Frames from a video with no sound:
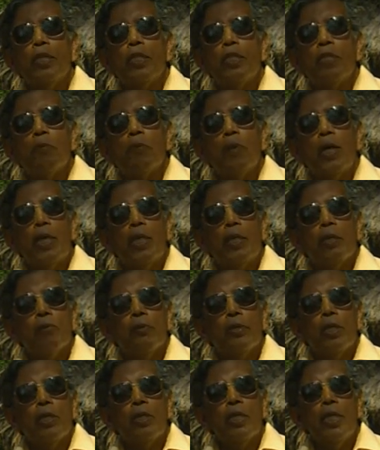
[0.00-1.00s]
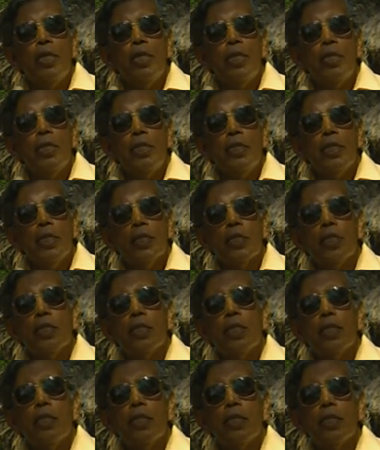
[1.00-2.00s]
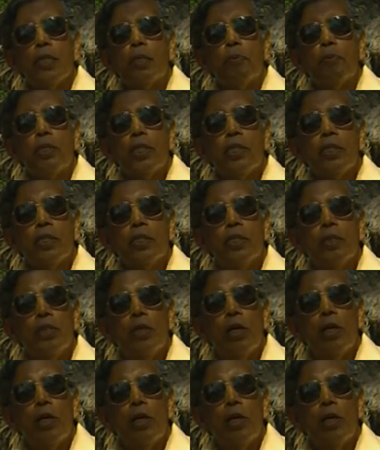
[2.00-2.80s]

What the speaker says: some kind of authentic expression